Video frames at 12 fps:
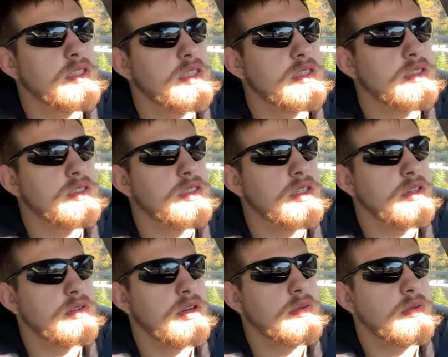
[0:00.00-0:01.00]
it's
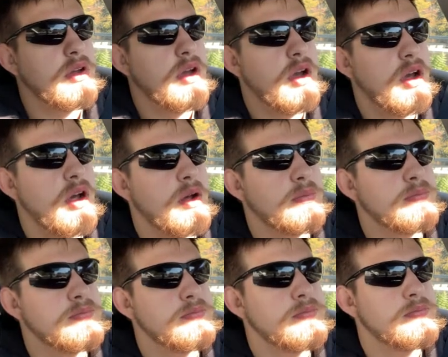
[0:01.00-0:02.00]

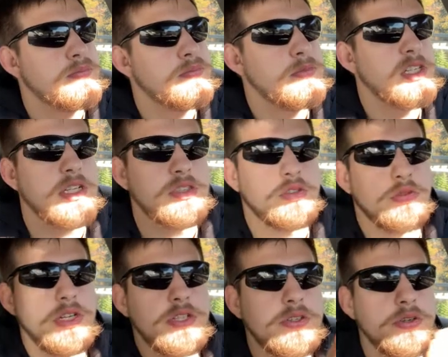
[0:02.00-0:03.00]
it's
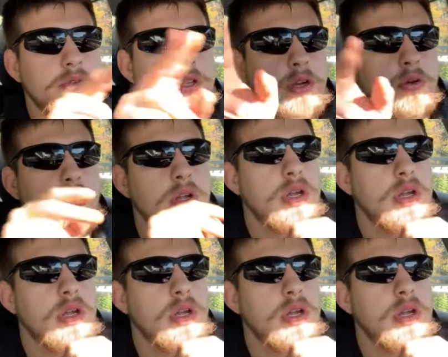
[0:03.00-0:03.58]
3-2-2.